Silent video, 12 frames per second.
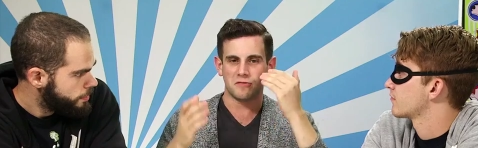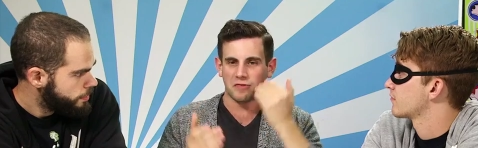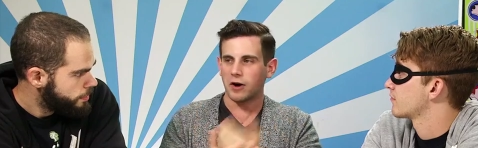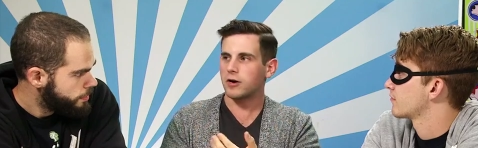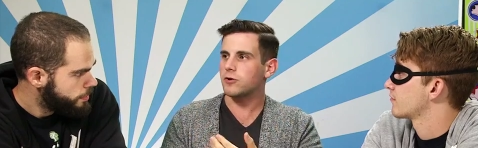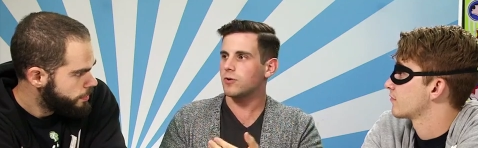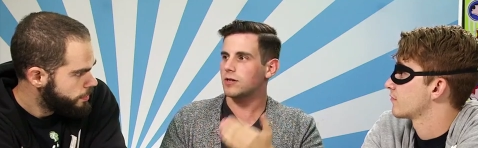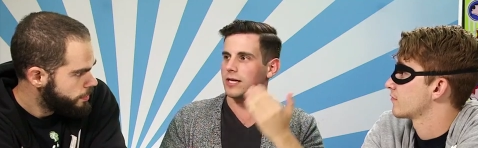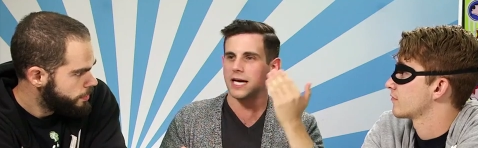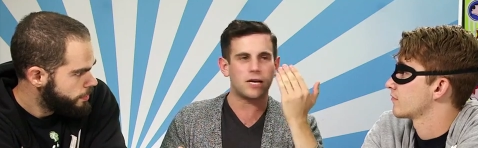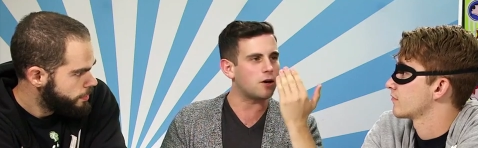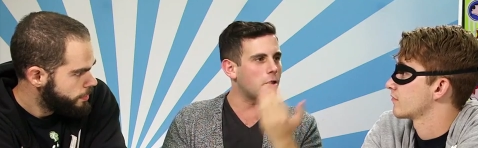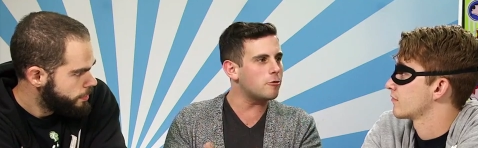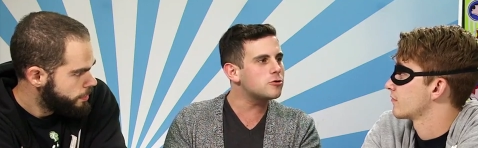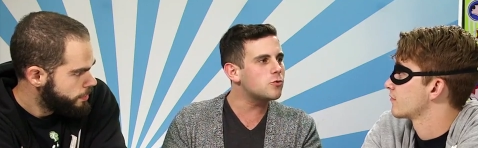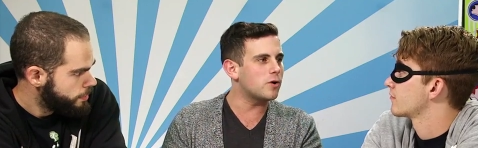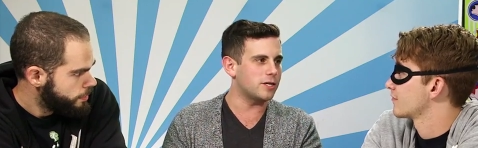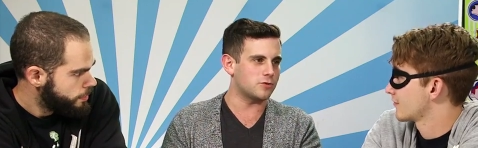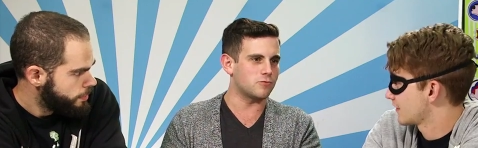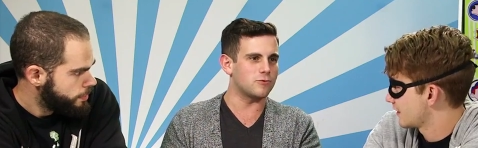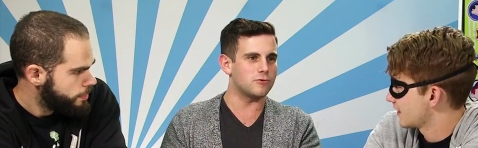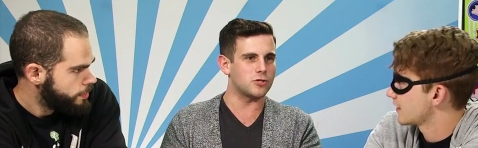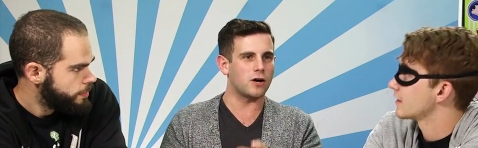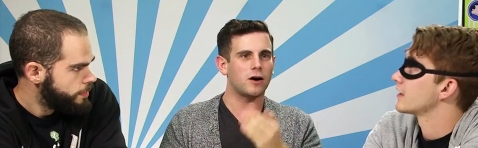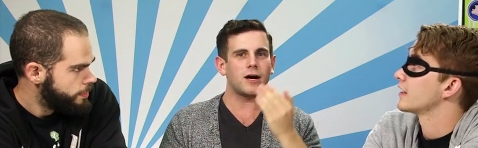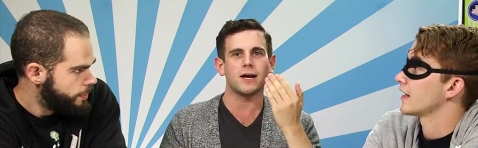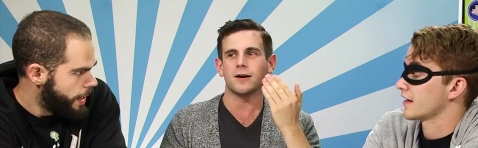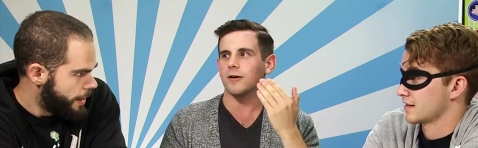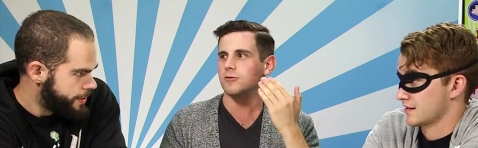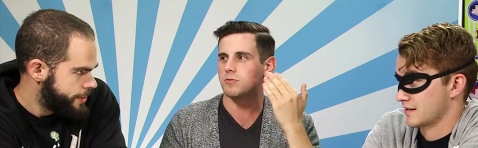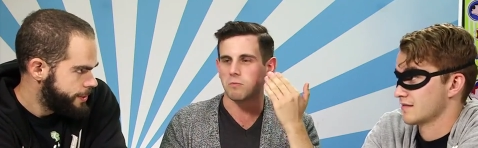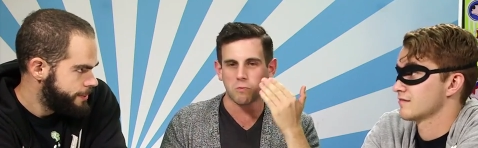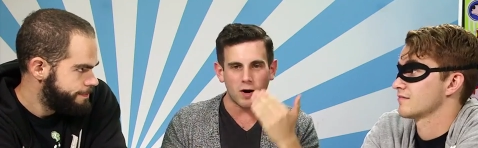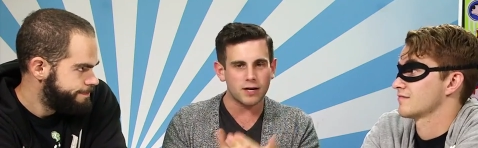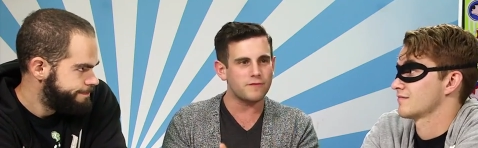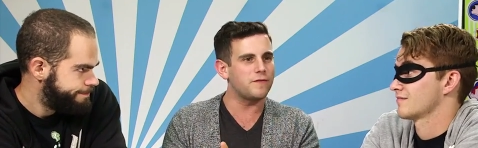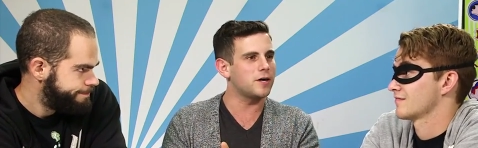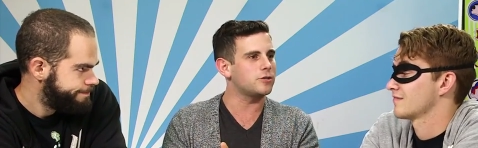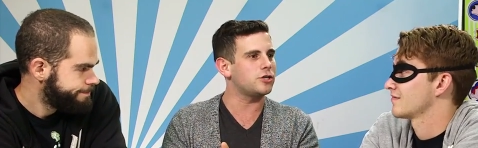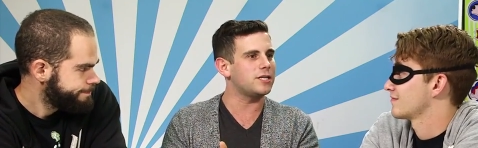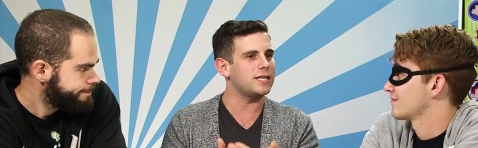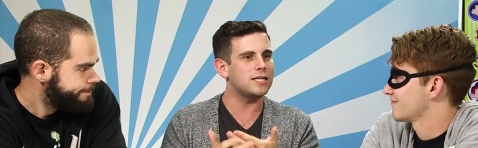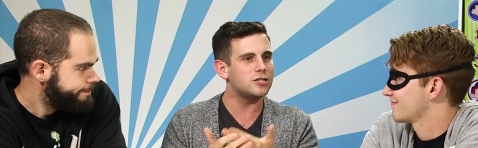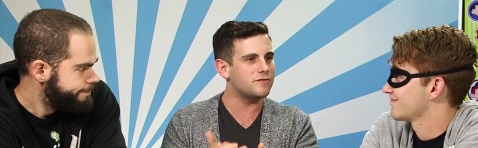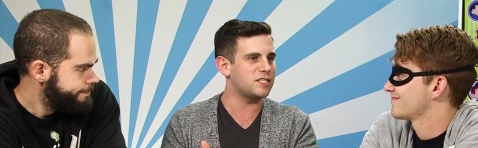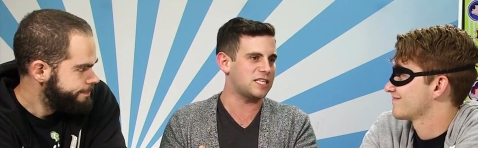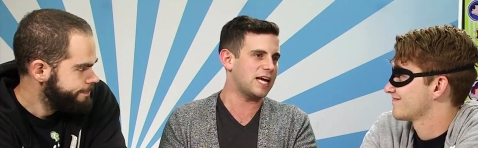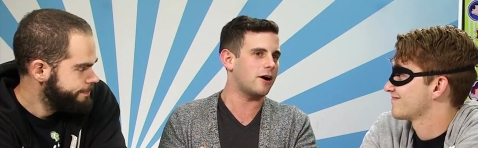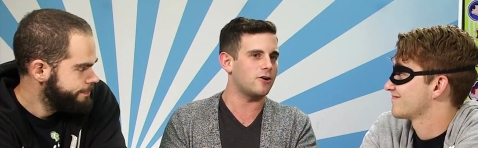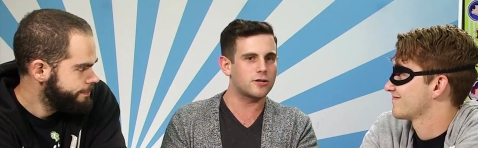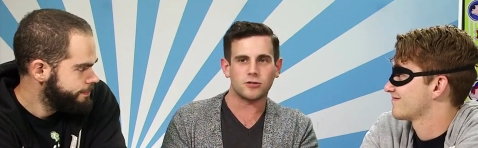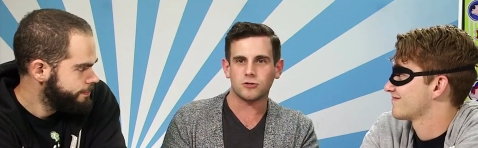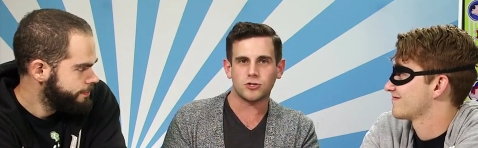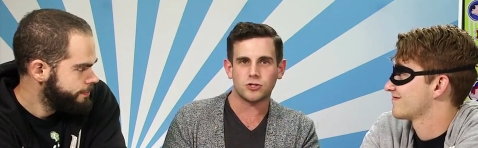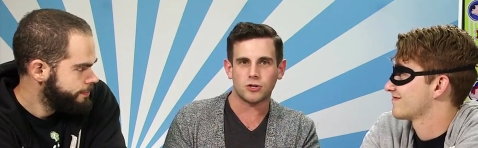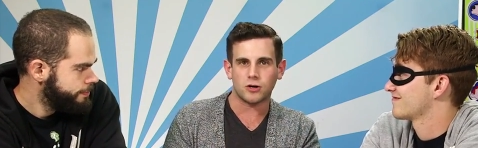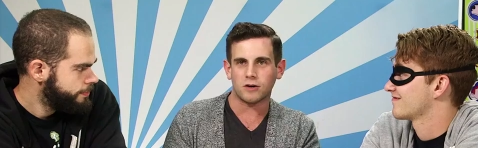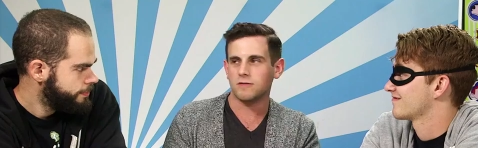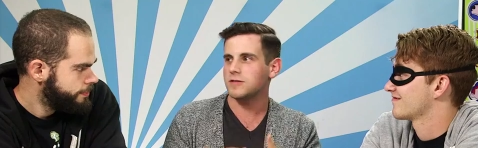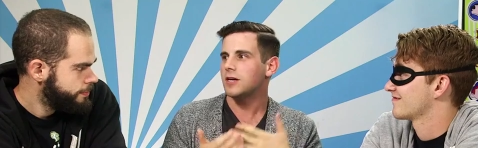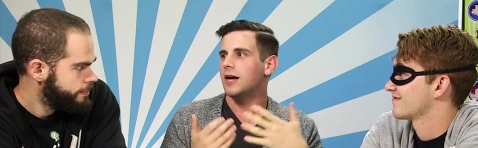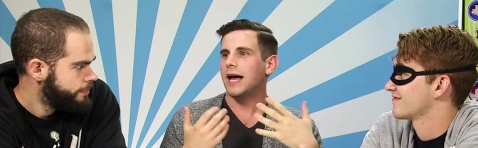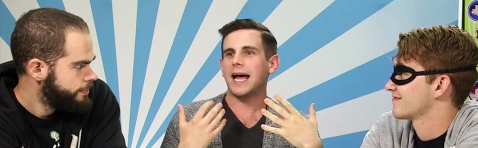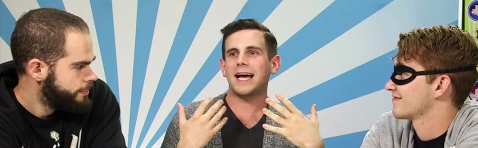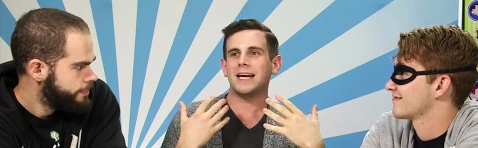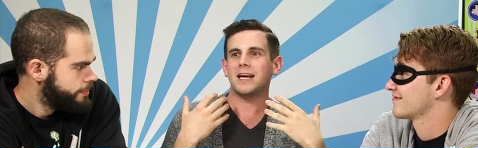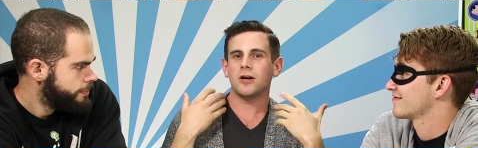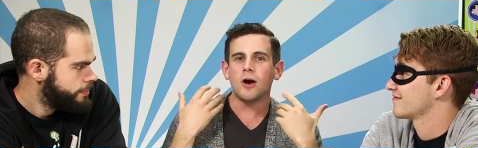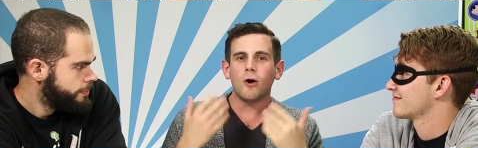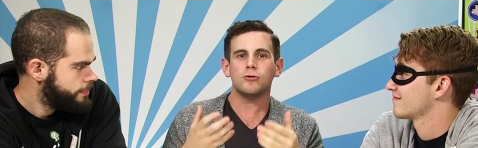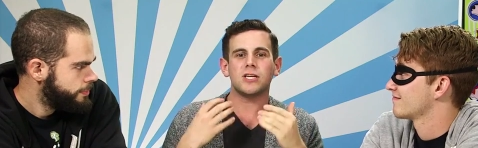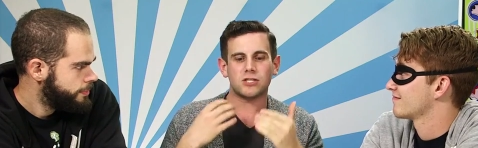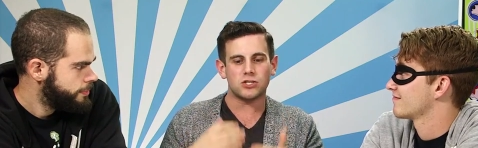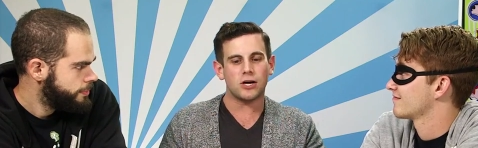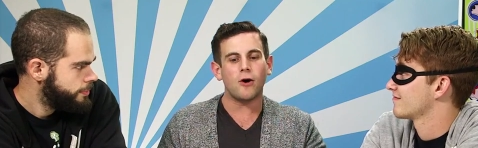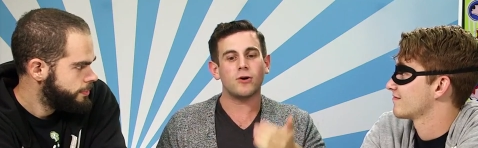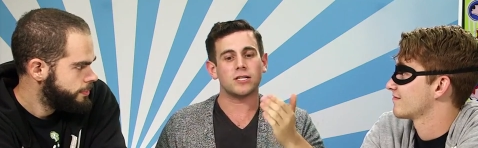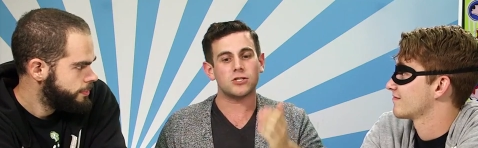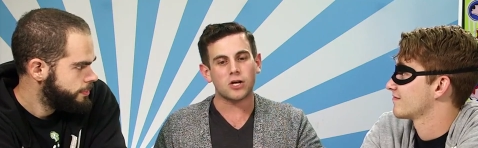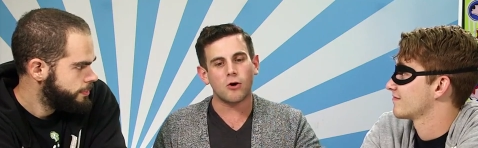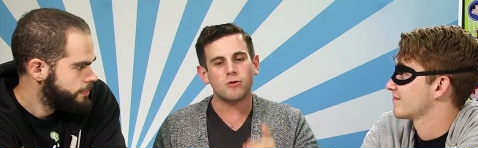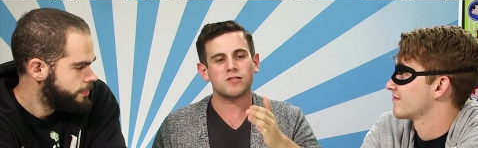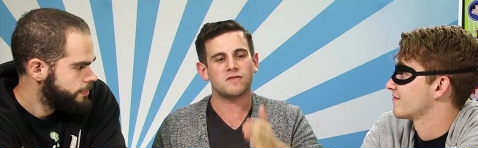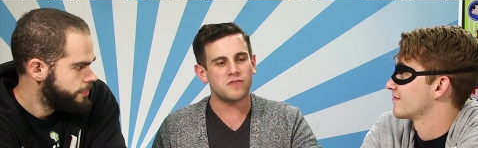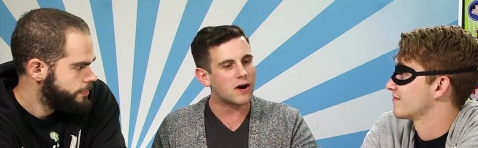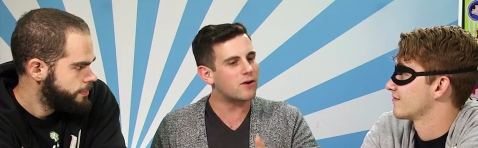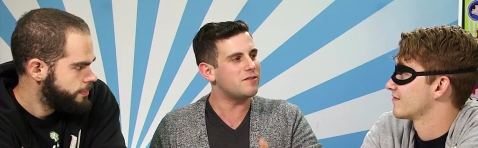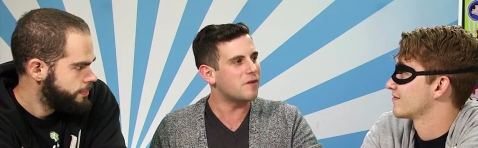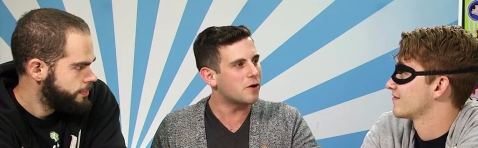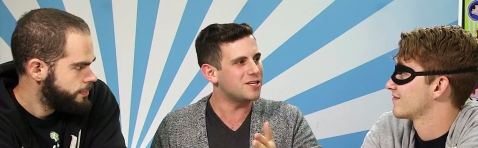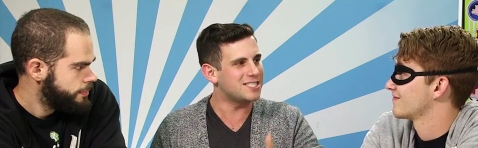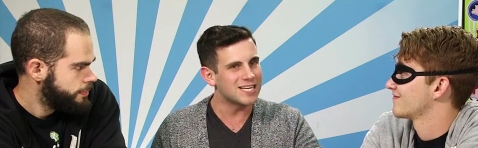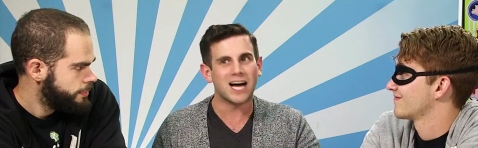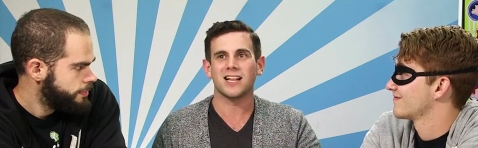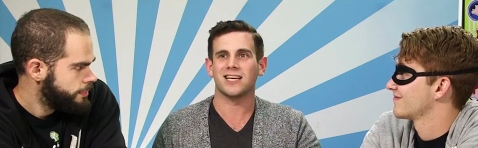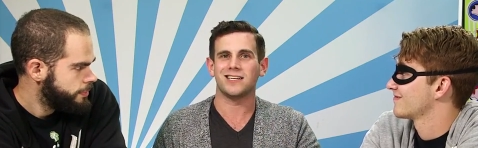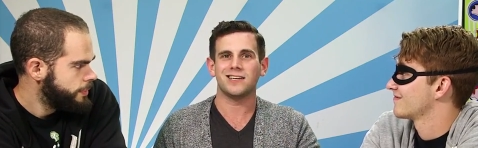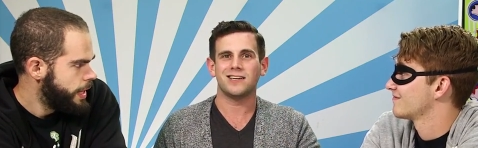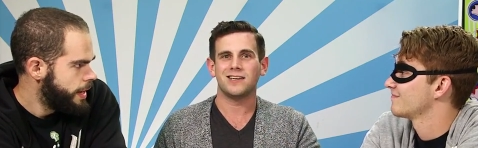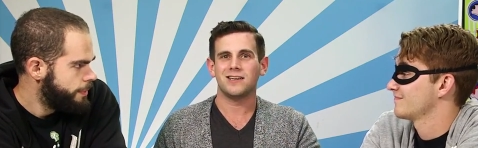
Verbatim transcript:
Speaker 1: very quickly, it knows what its rules are, it knows what function each of its characters serves, and it knows its tone. Its tone is very, very solid. Yeah. Mm